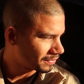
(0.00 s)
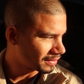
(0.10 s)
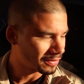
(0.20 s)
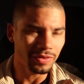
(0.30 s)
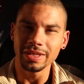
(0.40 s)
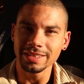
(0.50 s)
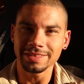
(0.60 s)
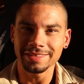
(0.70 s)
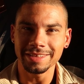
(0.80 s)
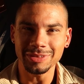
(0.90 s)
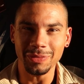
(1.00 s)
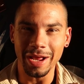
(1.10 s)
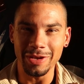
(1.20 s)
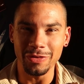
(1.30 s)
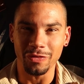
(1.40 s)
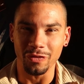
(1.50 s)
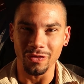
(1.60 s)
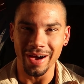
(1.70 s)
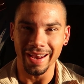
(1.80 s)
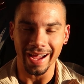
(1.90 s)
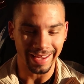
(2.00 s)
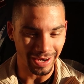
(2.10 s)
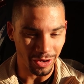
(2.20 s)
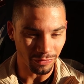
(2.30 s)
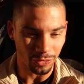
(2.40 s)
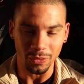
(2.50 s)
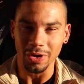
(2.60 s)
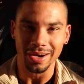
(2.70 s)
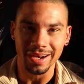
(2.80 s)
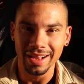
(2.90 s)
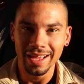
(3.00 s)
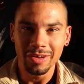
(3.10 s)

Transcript: Like, really, this is what I do for fun. I get off for work.